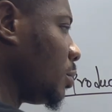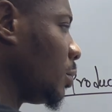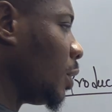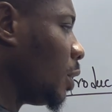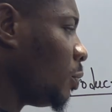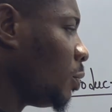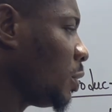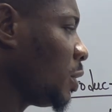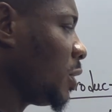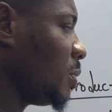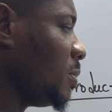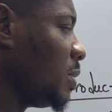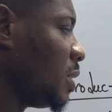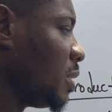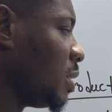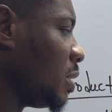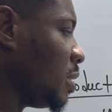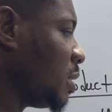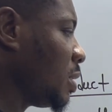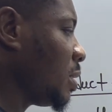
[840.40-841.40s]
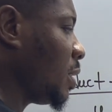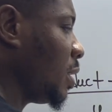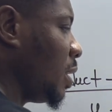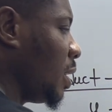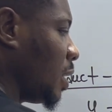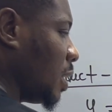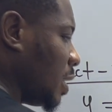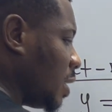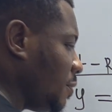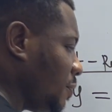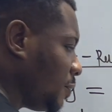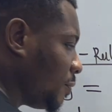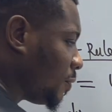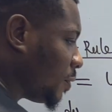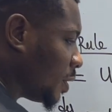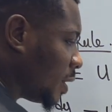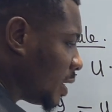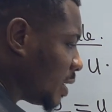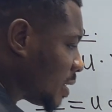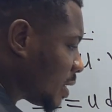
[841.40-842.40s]
what this means is, if,
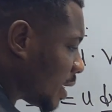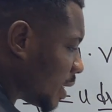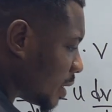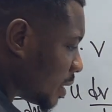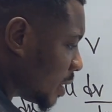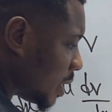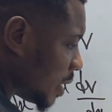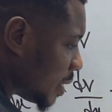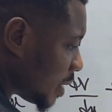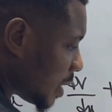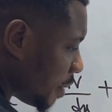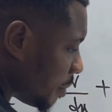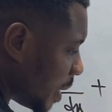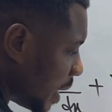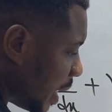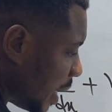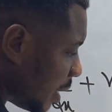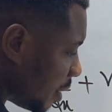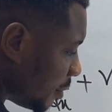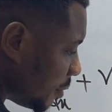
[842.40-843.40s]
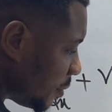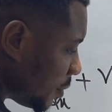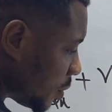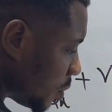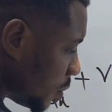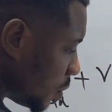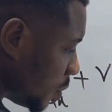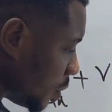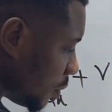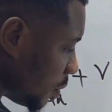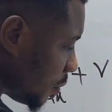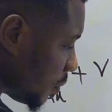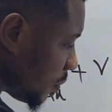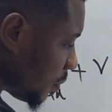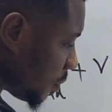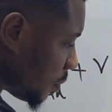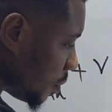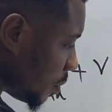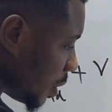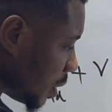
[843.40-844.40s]
for instance, the next time I have to,
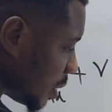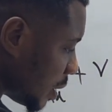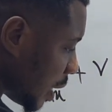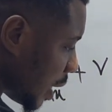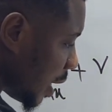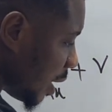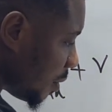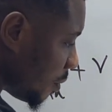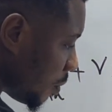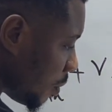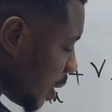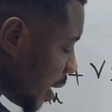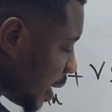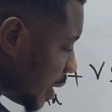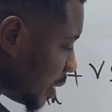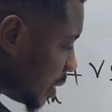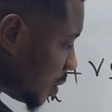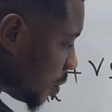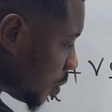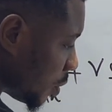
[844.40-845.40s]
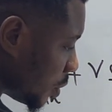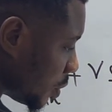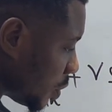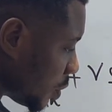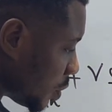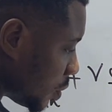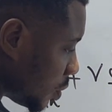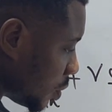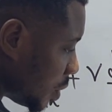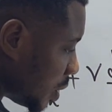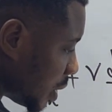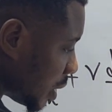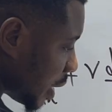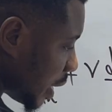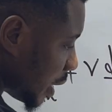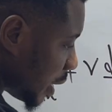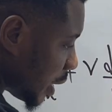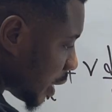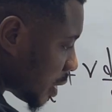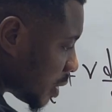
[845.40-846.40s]
let's say I have y is equal to
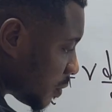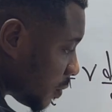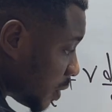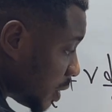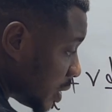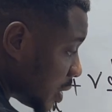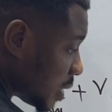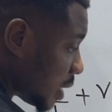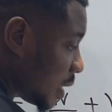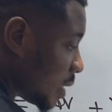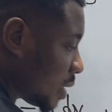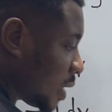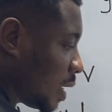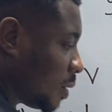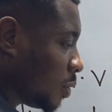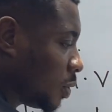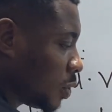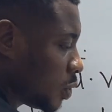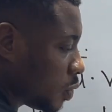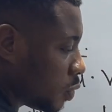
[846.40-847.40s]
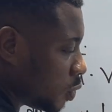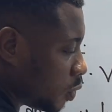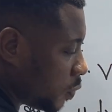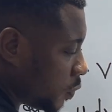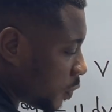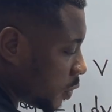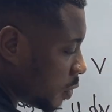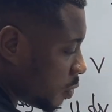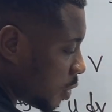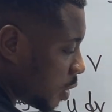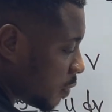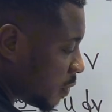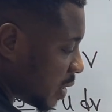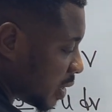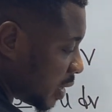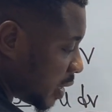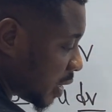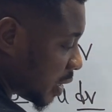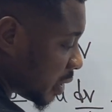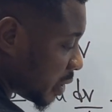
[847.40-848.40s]
10x, for instance, and I want to look for the y over
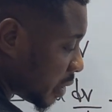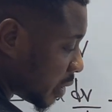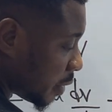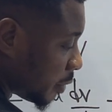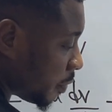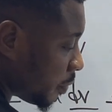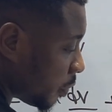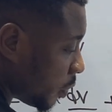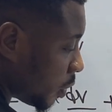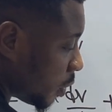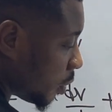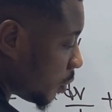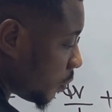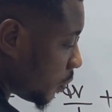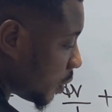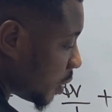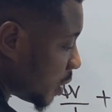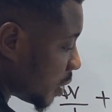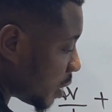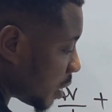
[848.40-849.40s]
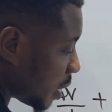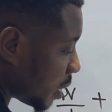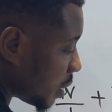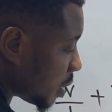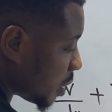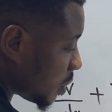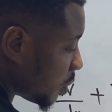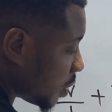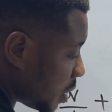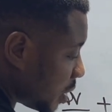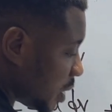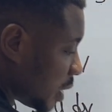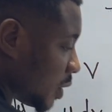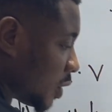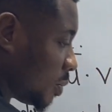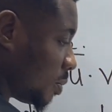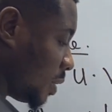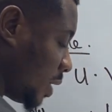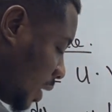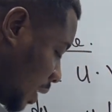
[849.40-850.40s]
dx, for instance, what it tells
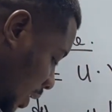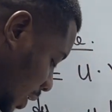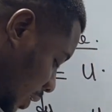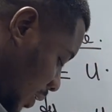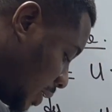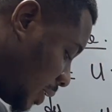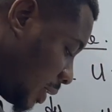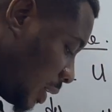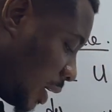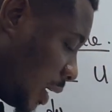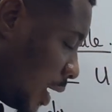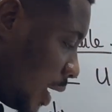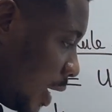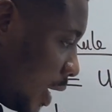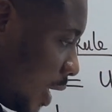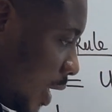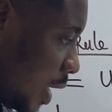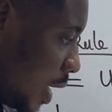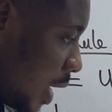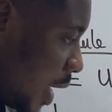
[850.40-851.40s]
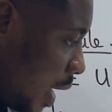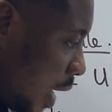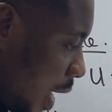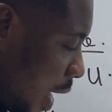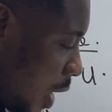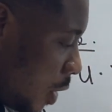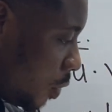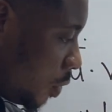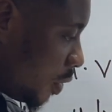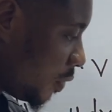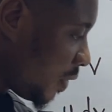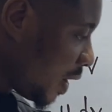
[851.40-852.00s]
me here is, if I